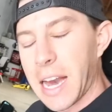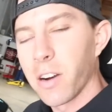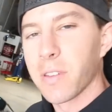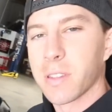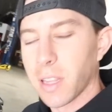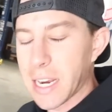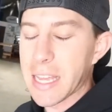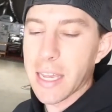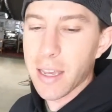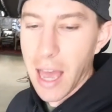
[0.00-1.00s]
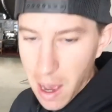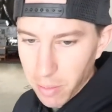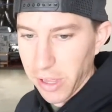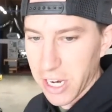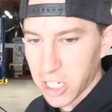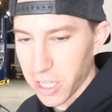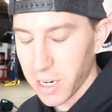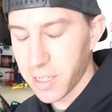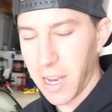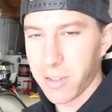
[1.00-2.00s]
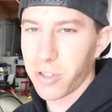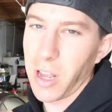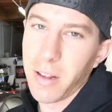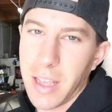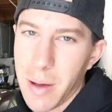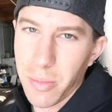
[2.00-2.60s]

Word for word: Calvin's lady, Emily, she did the design, so shout out to